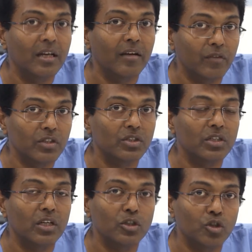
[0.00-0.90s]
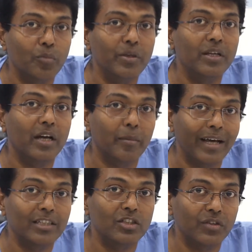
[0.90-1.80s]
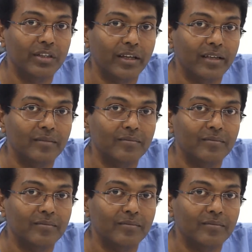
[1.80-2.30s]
which should be a mandatory thing.